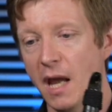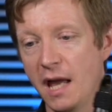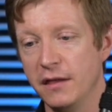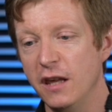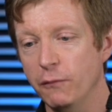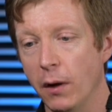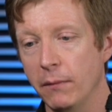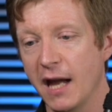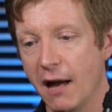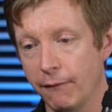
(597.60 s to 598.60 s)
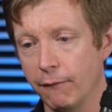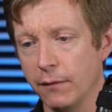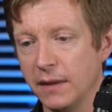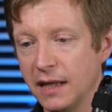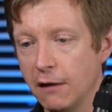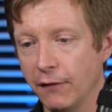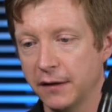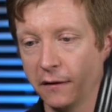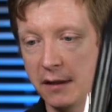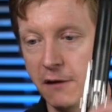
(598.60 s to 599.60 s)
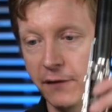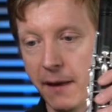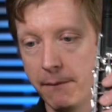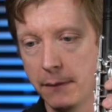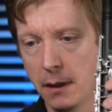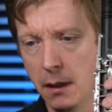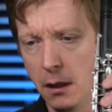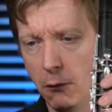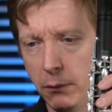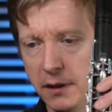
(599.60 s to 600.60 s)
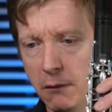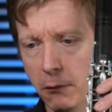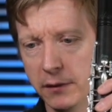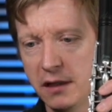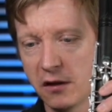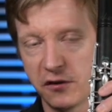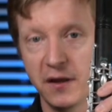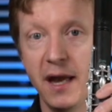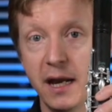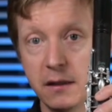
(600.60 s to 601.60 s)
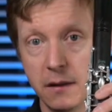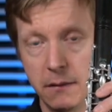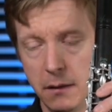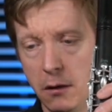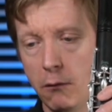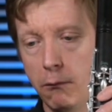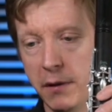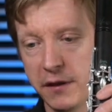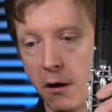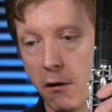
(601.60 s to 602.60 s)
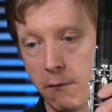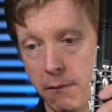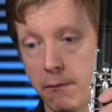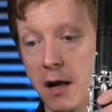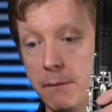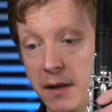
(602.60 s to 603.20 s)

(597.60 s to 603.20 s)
And this one we have from the E flat to D flat. We need, we'll need to slide with our right